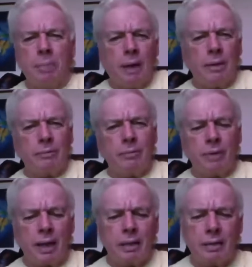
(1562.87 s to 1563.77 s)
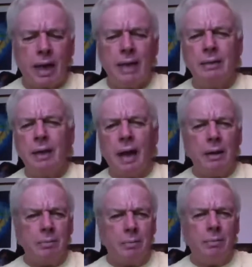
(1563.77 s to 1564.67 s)
about different things
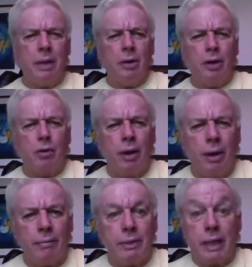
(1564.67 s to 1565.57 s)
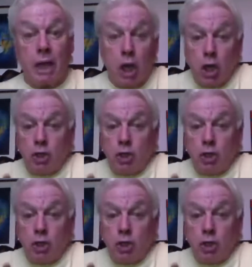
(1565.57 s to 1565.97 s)
and may not agree on everything,